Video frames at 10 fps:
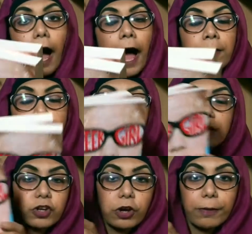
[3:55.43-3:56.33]
I'm not going
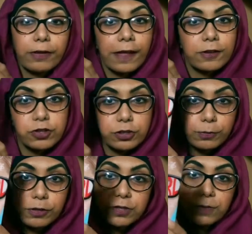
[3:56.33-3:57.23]
to talk about that too
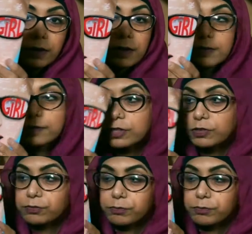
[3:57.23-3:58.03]
much because you've